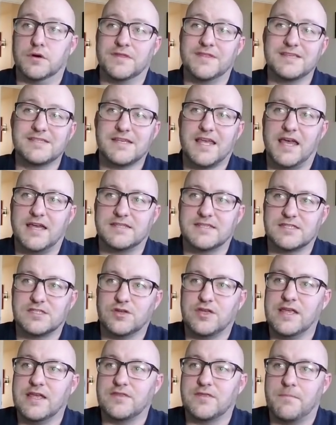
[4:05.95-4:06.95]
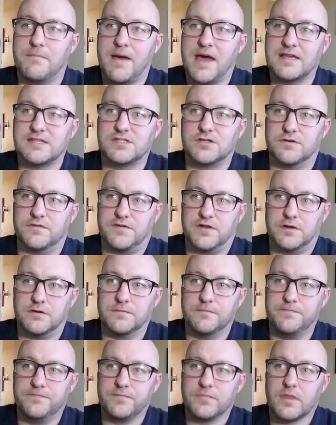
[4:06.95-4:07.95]
In this case, it's looking at the master view.
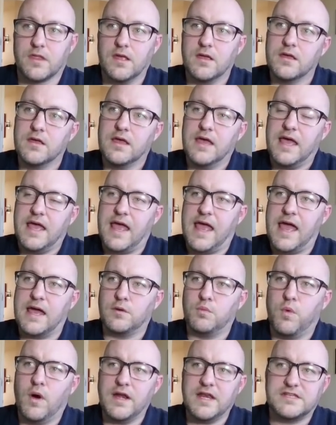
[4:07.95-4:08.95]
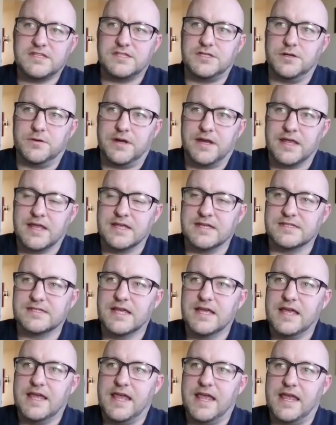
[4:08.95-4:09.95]
And what it's doing is
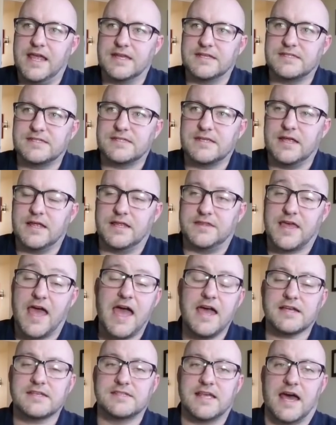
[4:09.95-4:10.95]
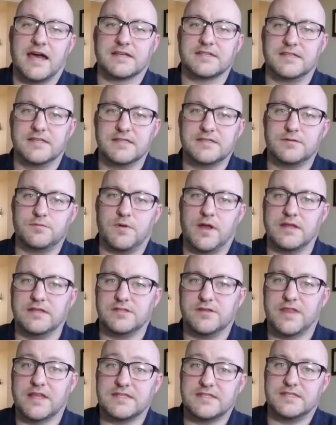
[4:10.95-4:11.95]
it's the x-axis, right?
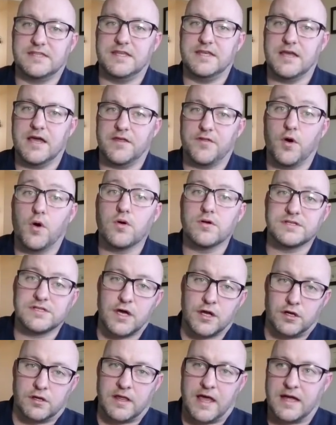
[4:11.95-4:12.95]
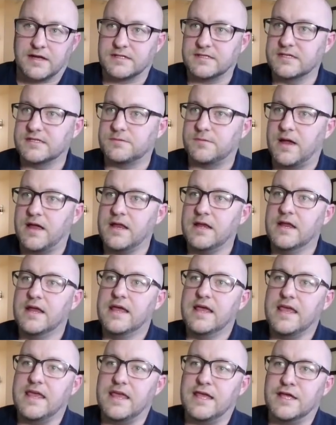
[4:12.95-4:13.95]
So that's the uh, the horizontal axis, right?
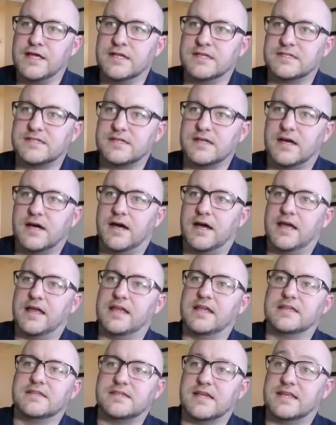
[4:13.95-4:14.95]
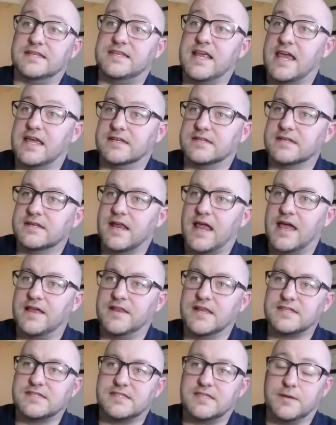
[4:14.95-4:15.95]
Is uh, is a date,
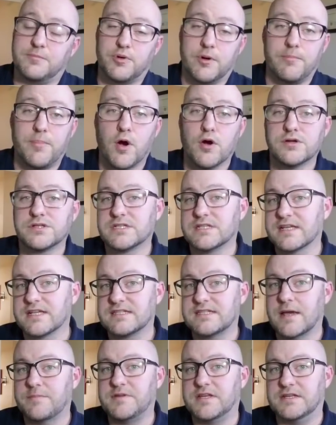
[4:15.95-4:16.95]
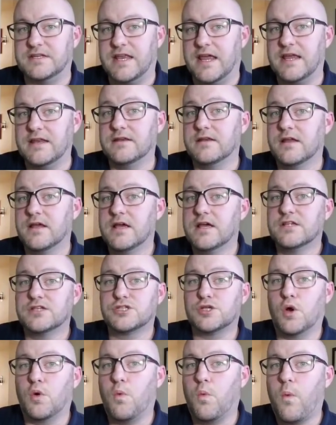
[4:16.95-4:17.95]
and it's the proposal accepted date.
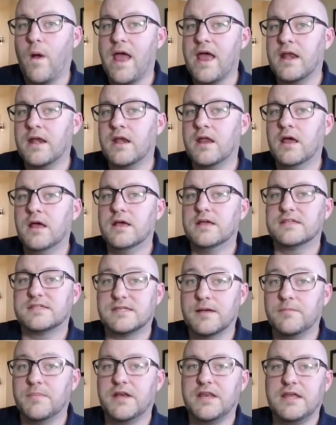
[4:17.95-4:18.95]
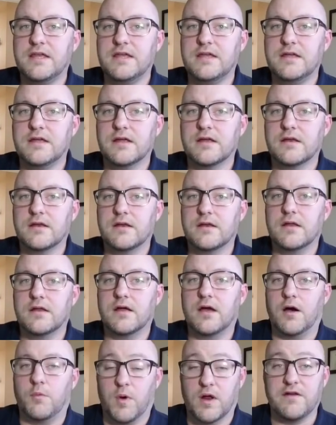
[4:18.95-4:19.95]
So when somebody
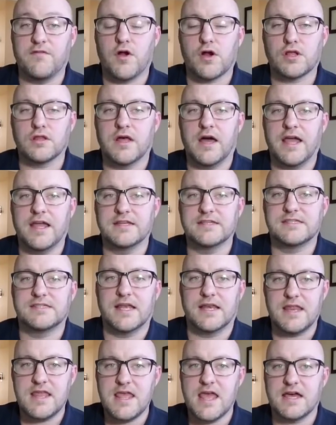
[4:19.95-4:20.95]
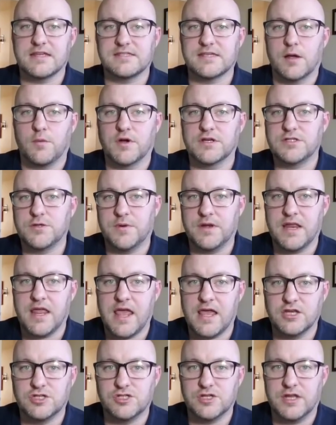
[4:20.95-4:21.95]
one of our clients said, Yes, I want to
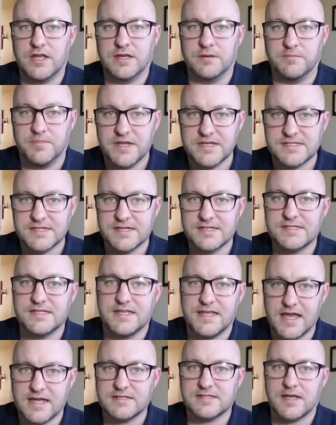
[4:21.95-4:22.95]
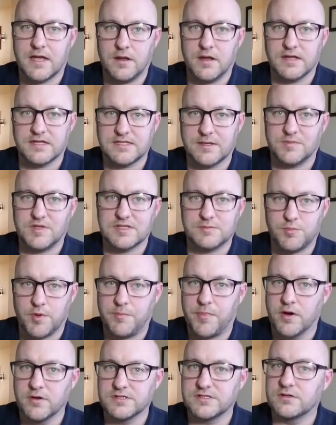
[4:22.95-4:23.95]
engage in business. Yes, I accept this
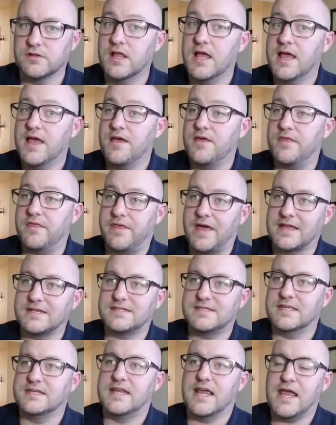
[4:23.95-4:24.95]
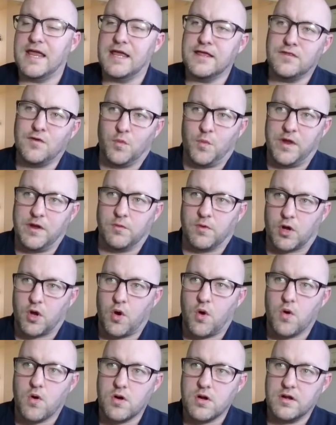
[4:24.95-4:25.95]
proposal. That's the day that we
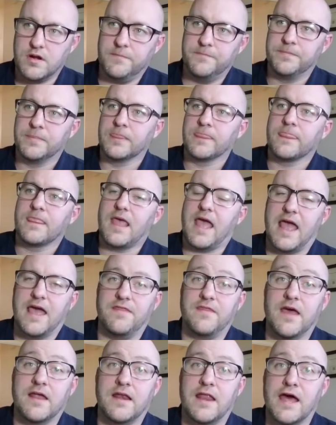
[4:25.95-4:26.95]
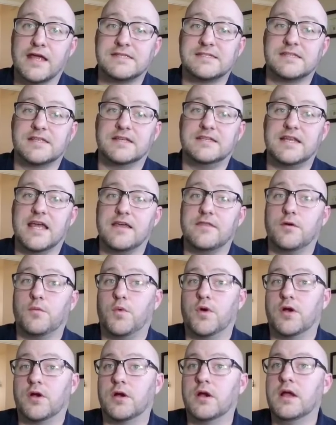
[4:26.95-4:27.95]
record. And then that's the day that
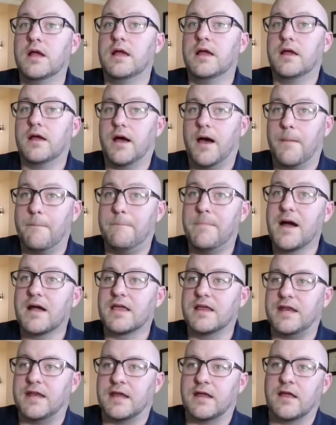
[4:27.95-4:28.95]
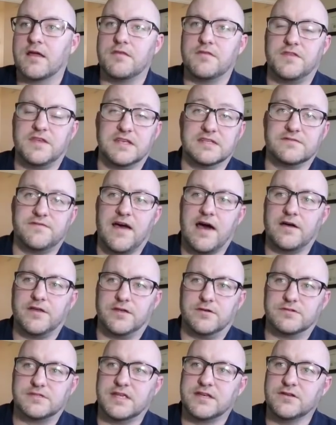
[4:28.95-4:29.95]
we're uh, bucketing these
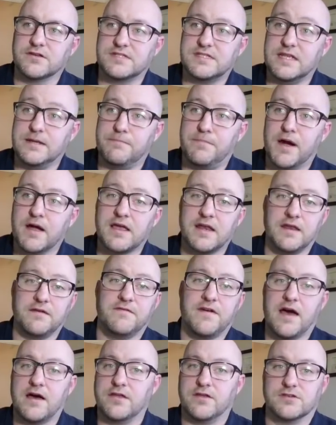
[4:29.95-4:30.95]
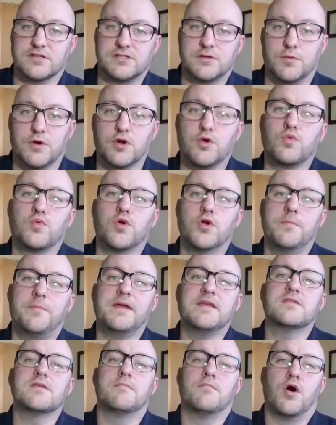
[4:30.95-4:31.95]
values. And you'll see bucketing values. So we're
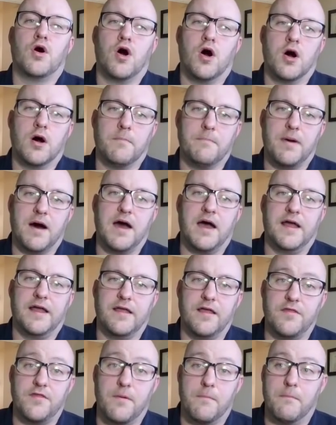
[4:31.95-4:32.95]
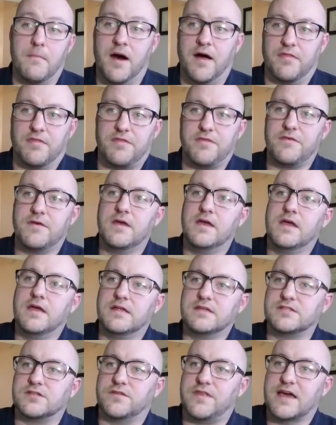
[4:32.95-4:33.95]
grouping them all by the month.
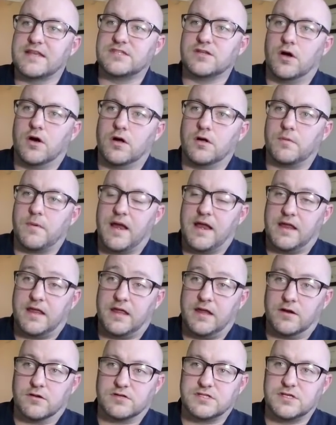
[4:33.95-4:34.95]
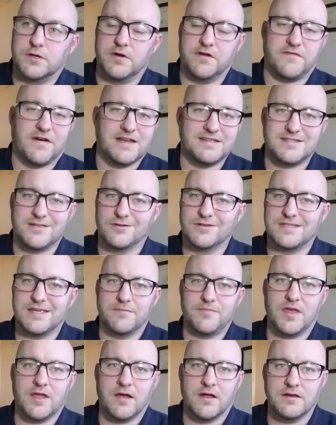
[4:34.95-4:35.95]
So that's all right here. So if I sold
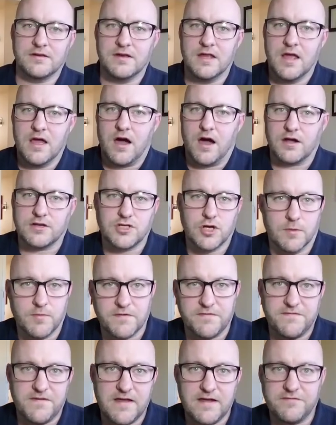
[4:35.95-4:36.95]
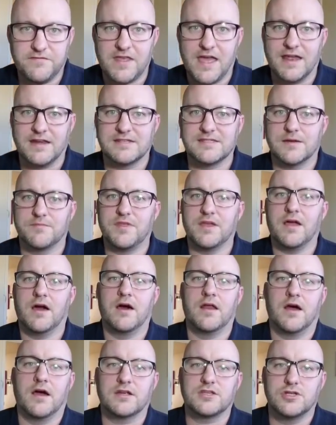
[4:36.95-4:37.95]
something on October 5th and something
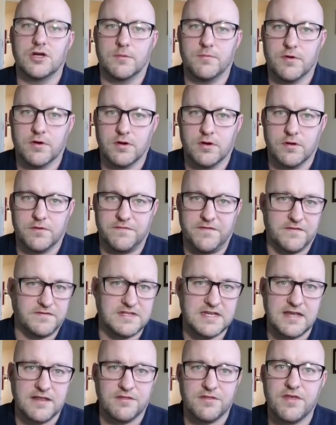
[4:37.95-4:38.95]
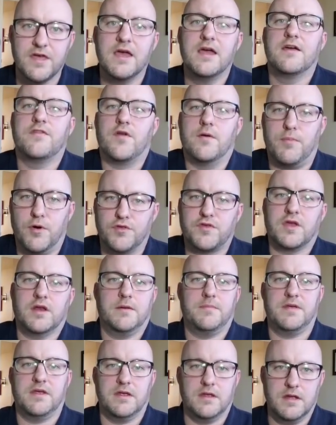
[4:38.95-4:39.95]
on October 15th, they're both going
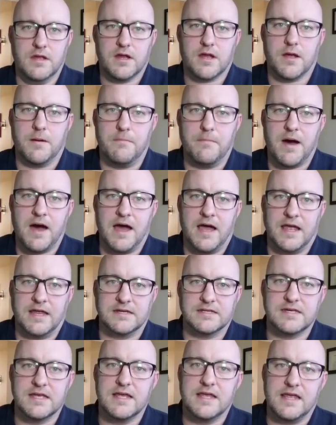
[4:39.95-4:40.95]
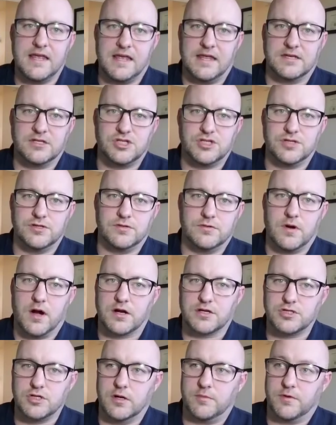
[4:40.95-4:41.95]
to be combined into
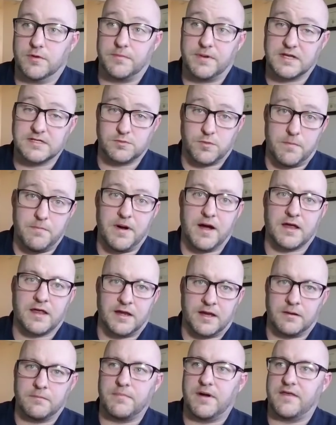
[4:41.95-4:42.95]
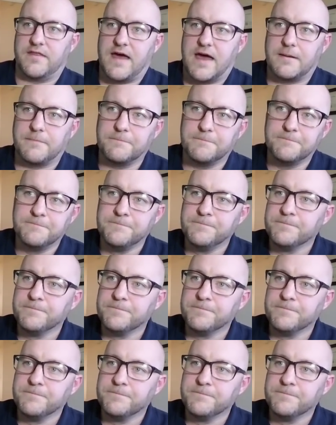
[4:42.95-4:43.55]
October because we're bucketing by that.